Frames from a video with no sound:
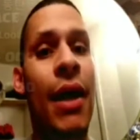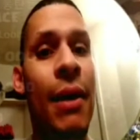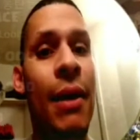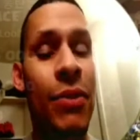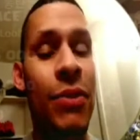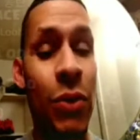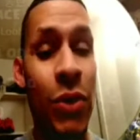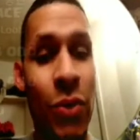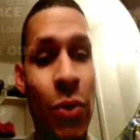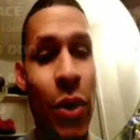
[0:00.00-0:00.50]

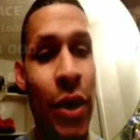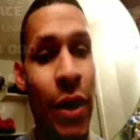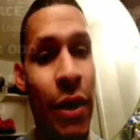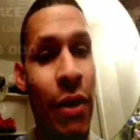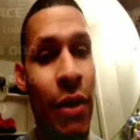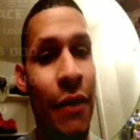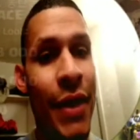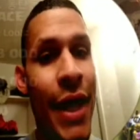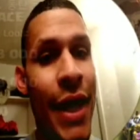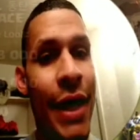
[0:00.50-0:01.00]
So he's working
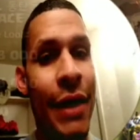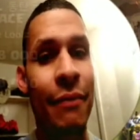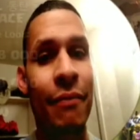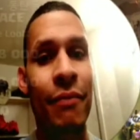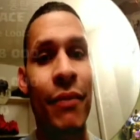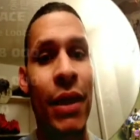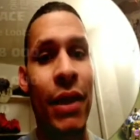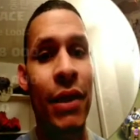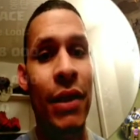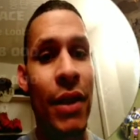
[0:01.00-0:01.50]
on that.
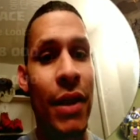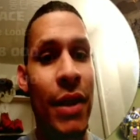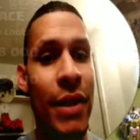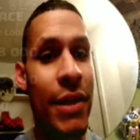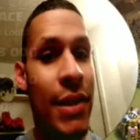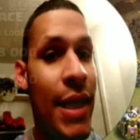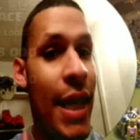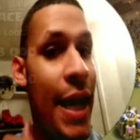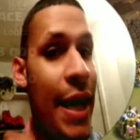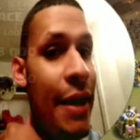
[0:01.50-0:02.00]
He
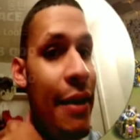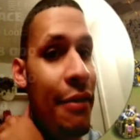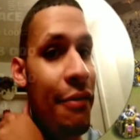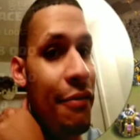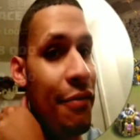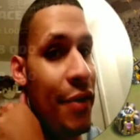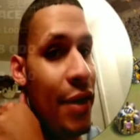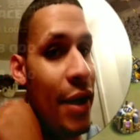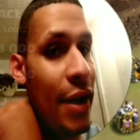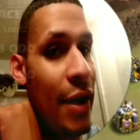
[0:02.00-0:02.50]
does have
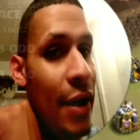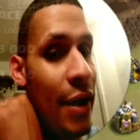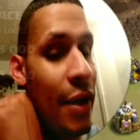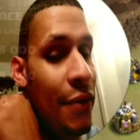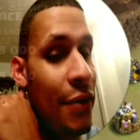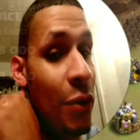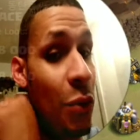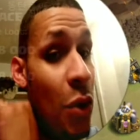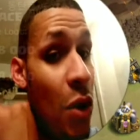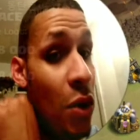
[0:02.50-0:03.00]

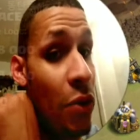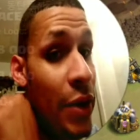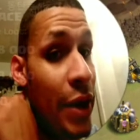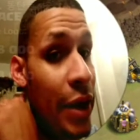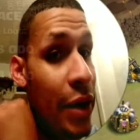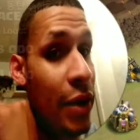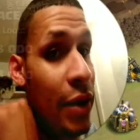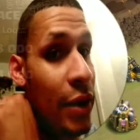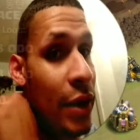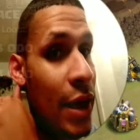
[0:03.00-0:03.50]
the Wall
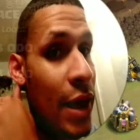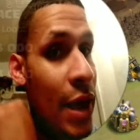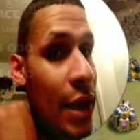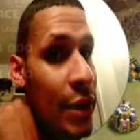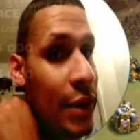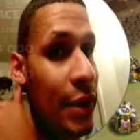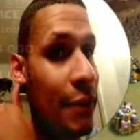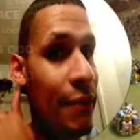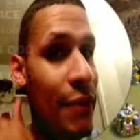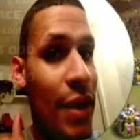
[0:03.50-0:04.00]
Wrecker unlocked,
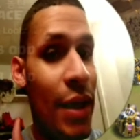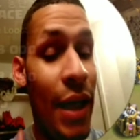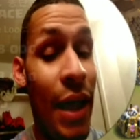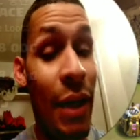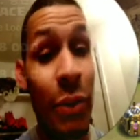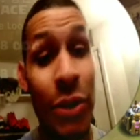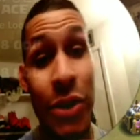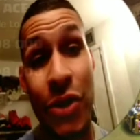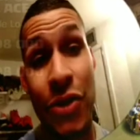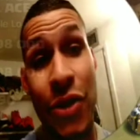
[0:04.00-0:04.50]

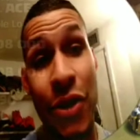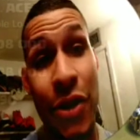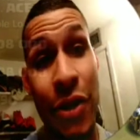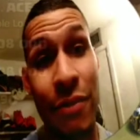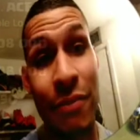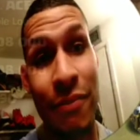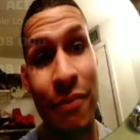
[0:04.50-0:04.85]
which is good,